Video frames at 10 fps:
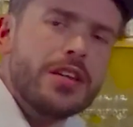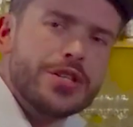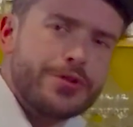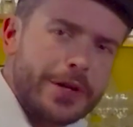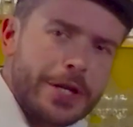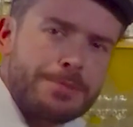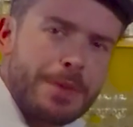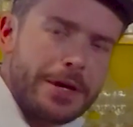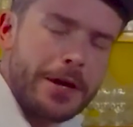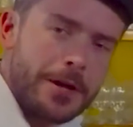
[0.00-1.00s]
strictly
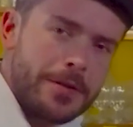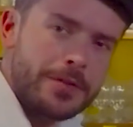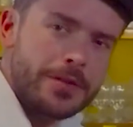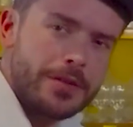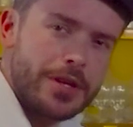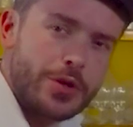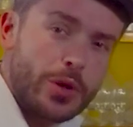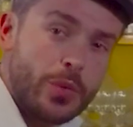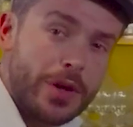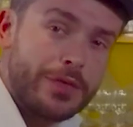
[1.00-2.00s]
speaking, there's
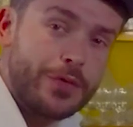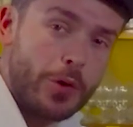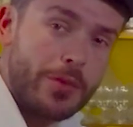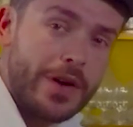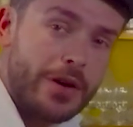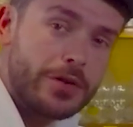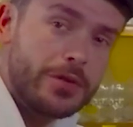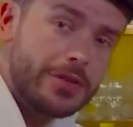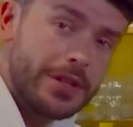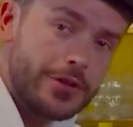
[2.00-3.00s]
only one form of
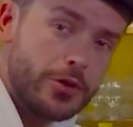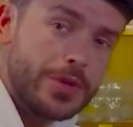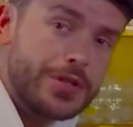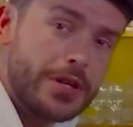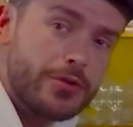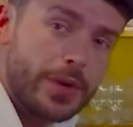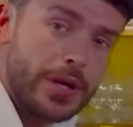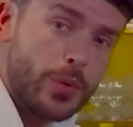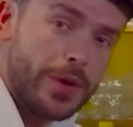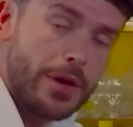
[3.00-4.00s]
alcohol that humans can
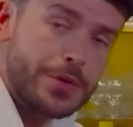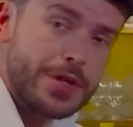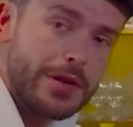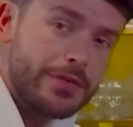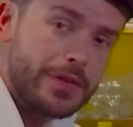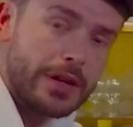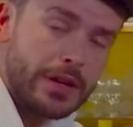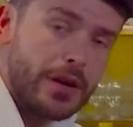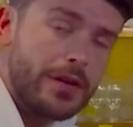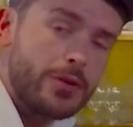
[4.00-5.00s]
drink without
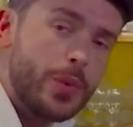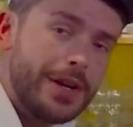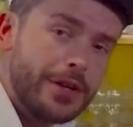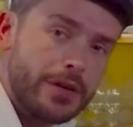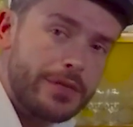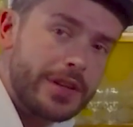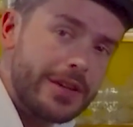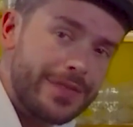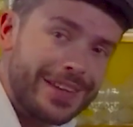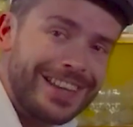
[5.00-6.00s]
suffering a quite
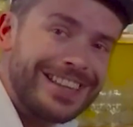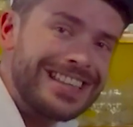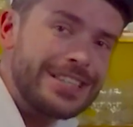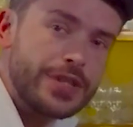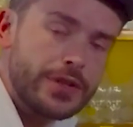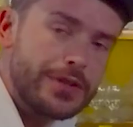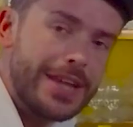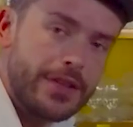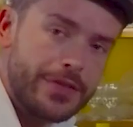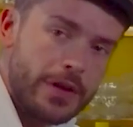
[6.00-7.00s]
unforgiving and instant
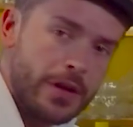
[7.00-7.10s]
death,